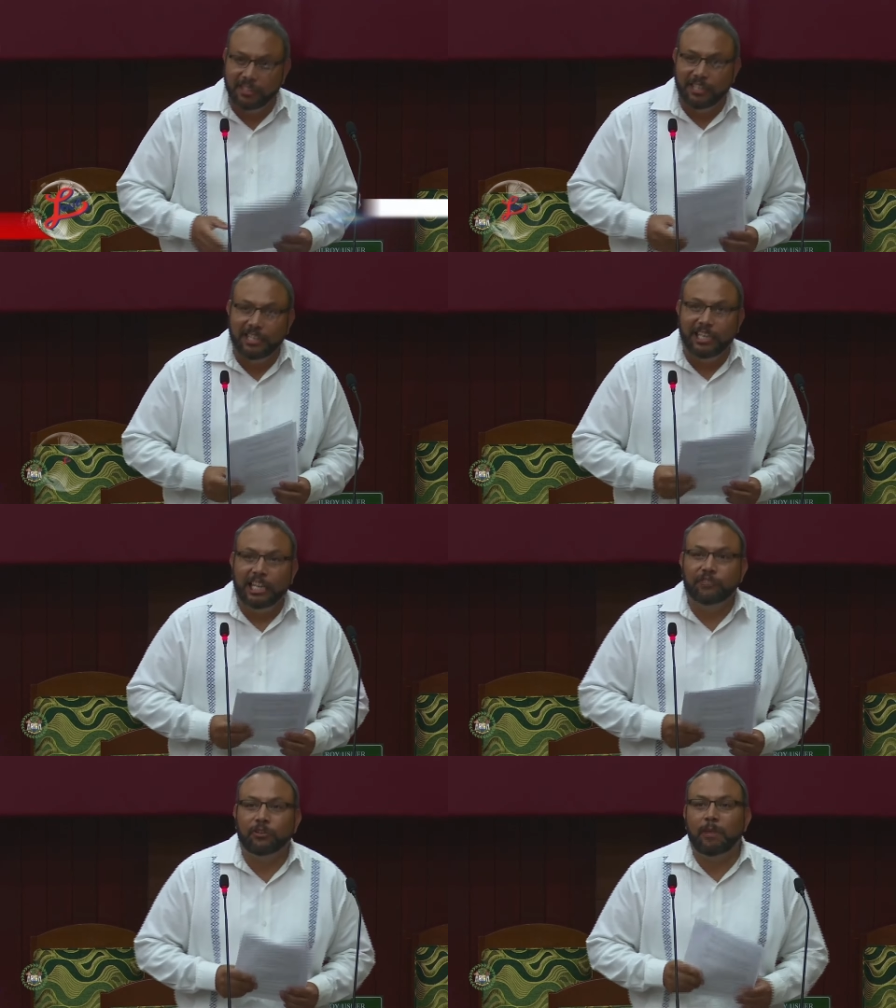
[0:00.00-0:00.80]
It
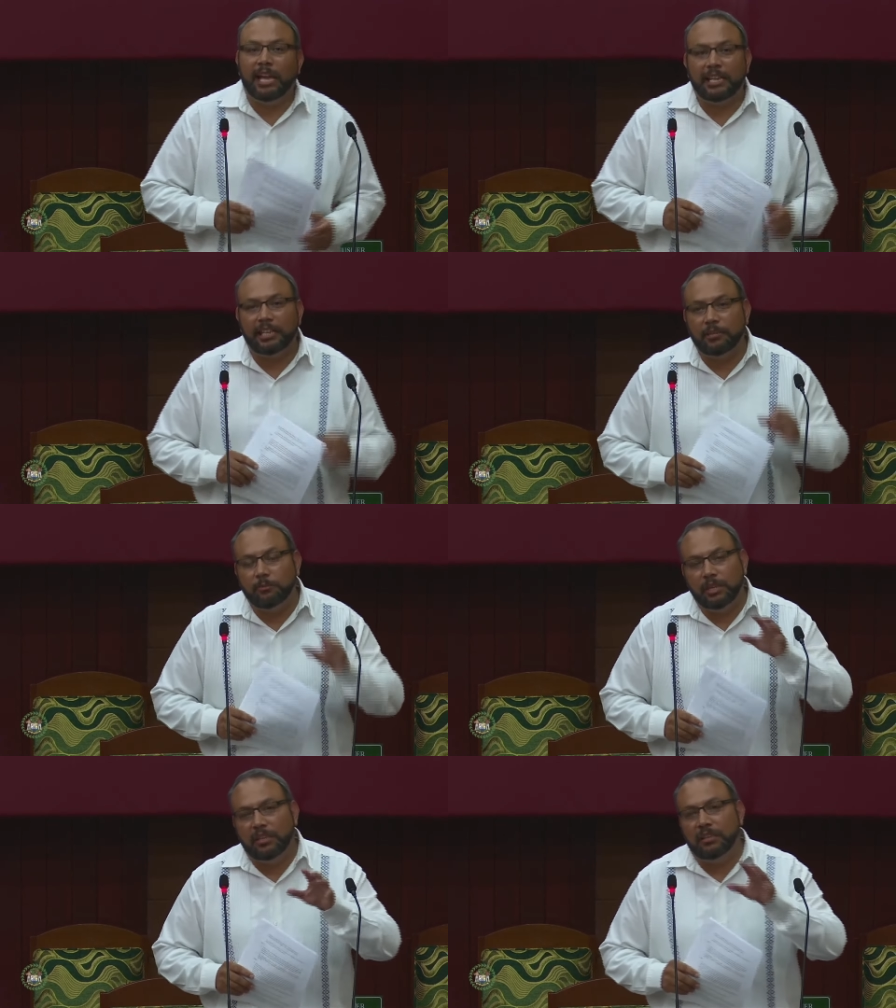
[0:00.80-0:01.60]
reminded
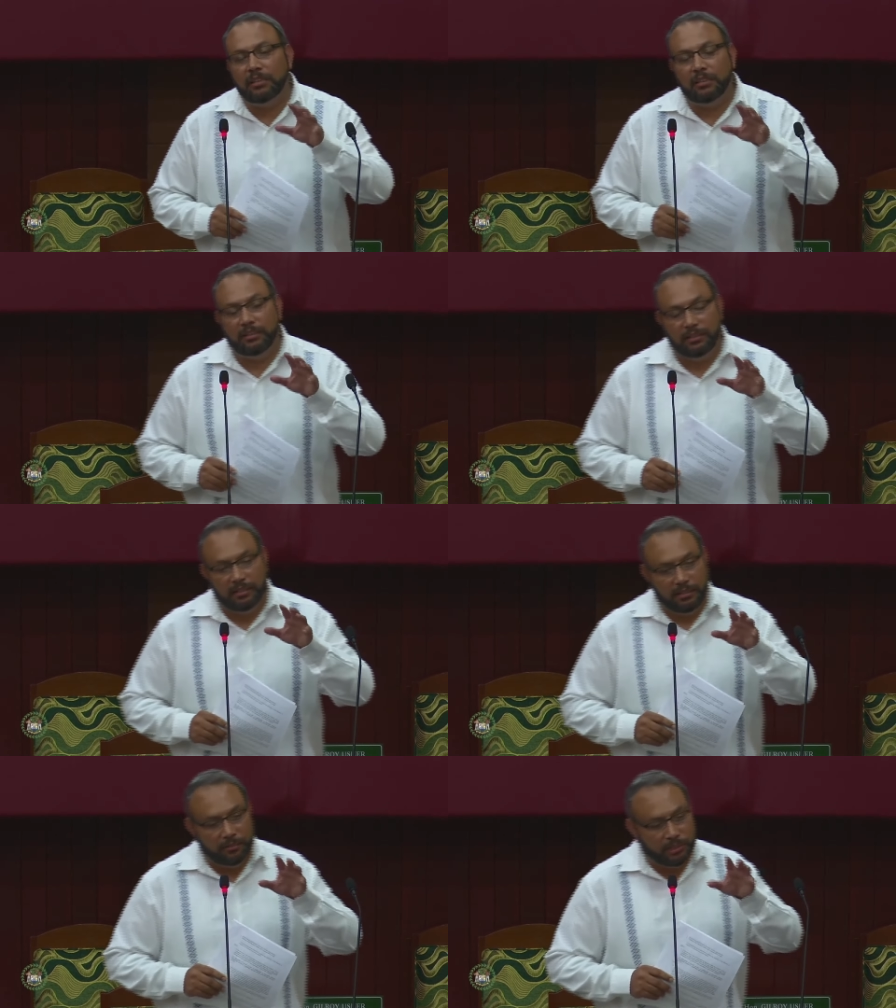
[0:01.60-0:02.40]
me,
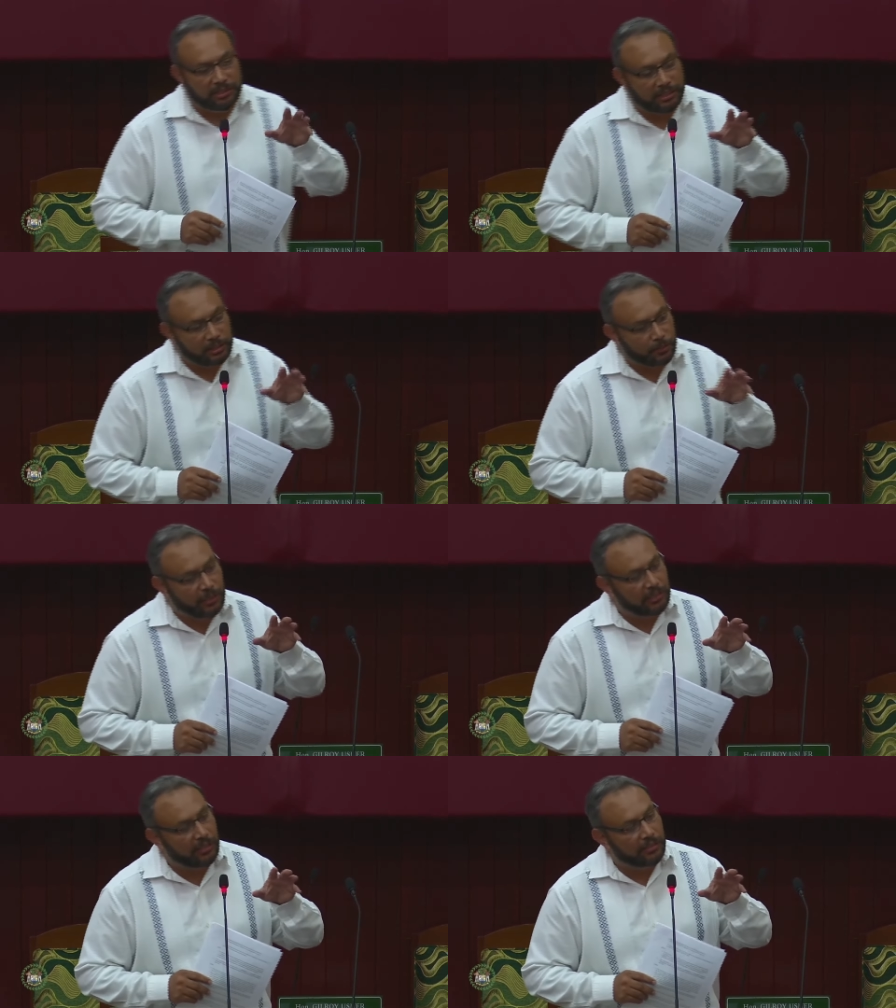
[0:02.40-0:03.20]
Mr.
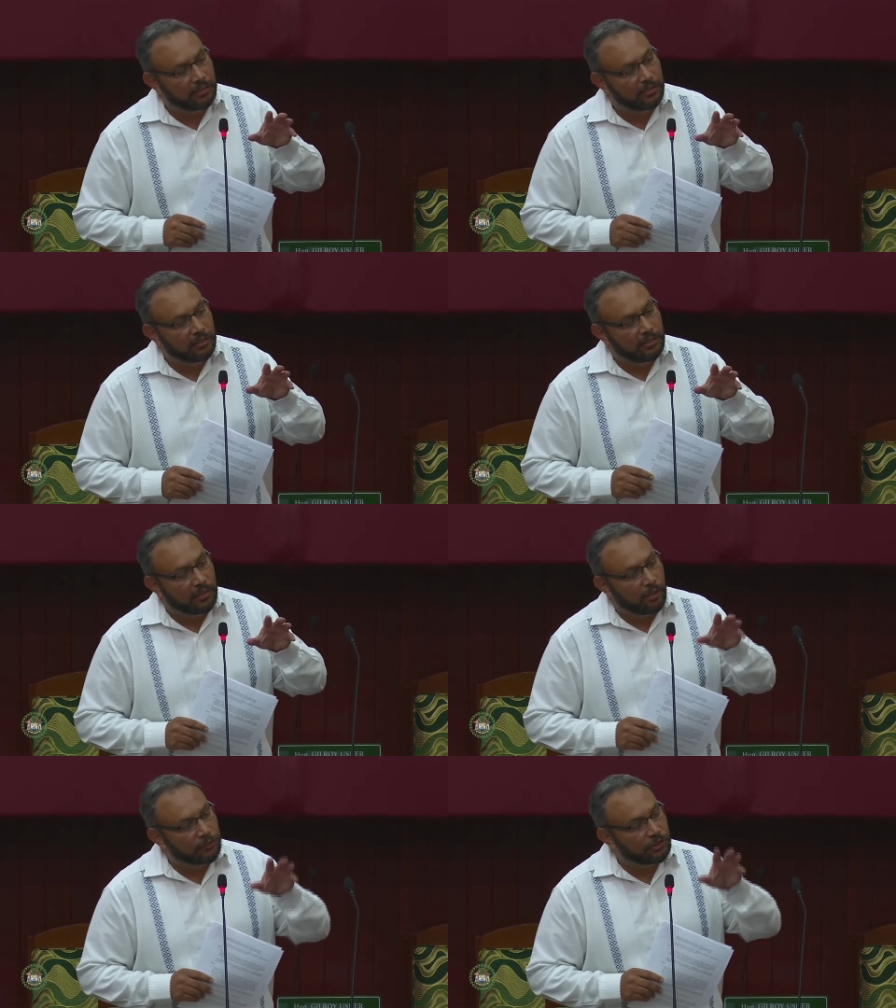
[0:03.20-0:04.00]
Speaker,
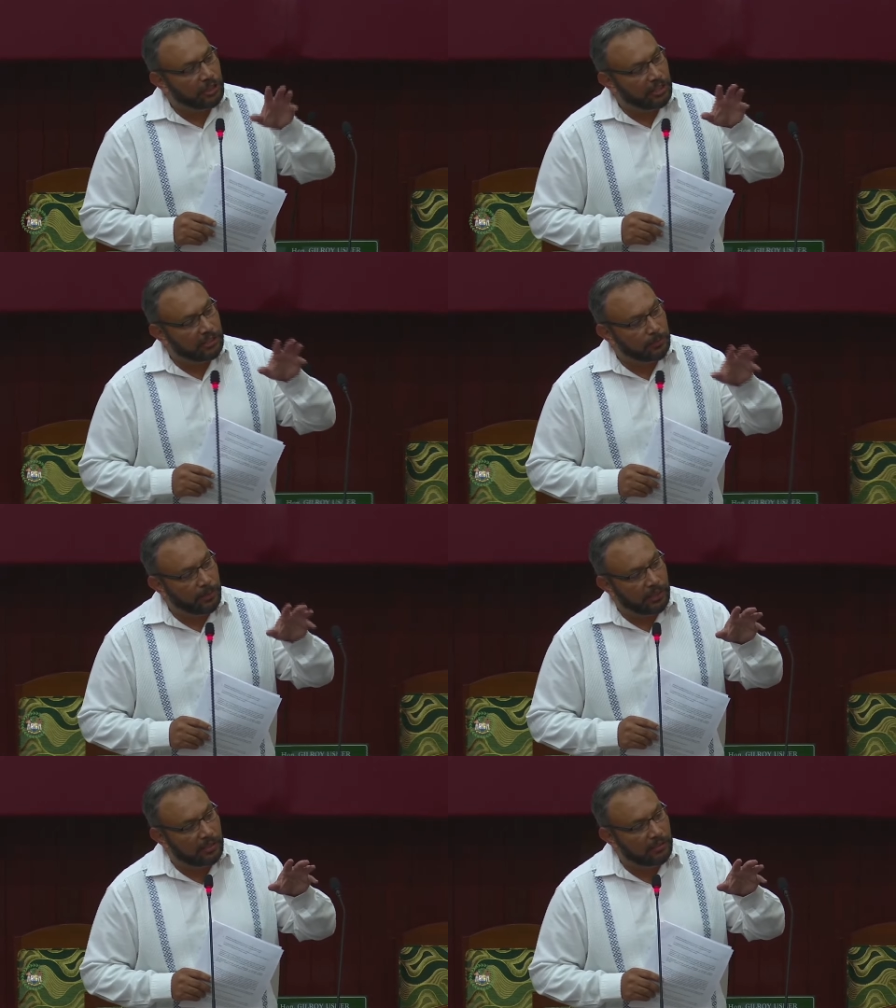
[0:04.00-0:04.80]
of
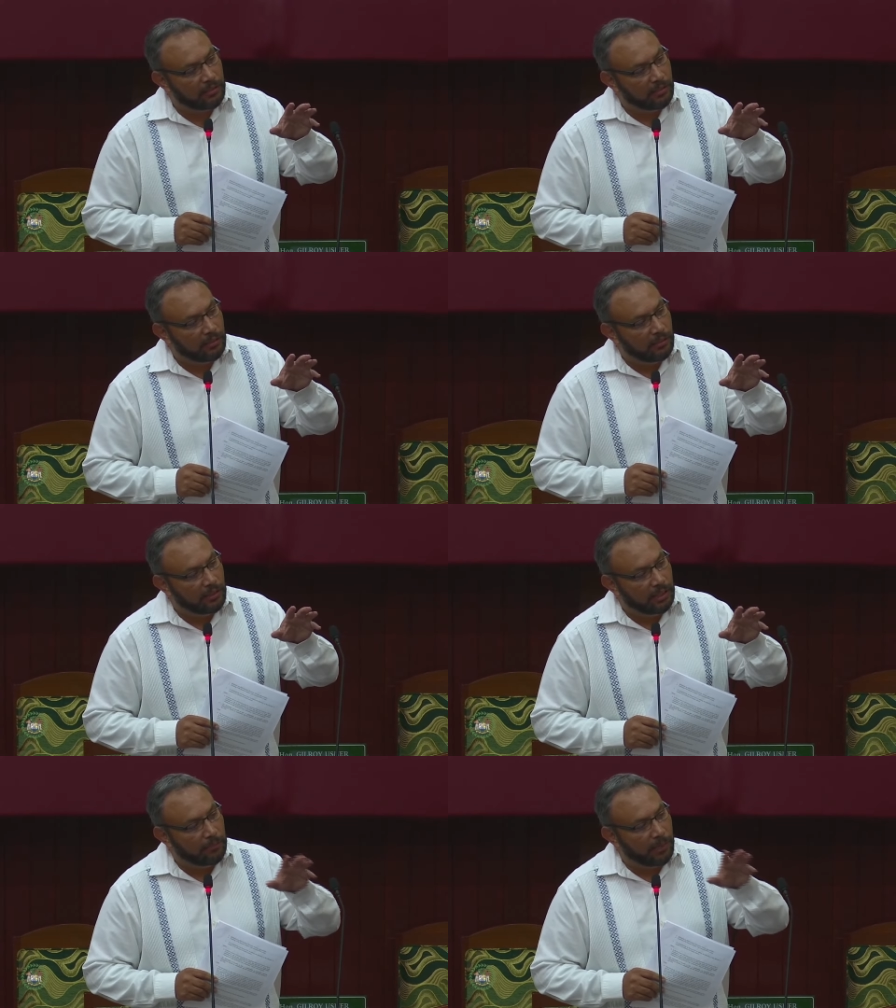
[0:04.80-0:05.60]
Shakespeare
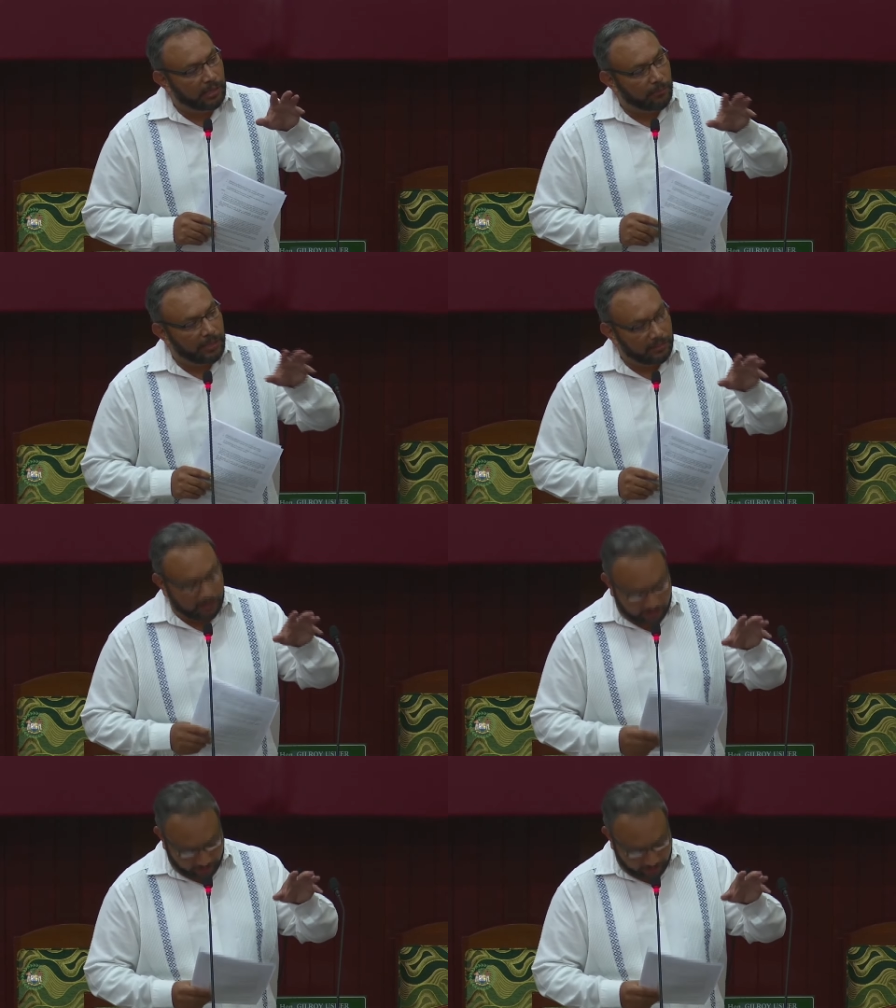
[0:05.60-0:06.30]
in Macbeth.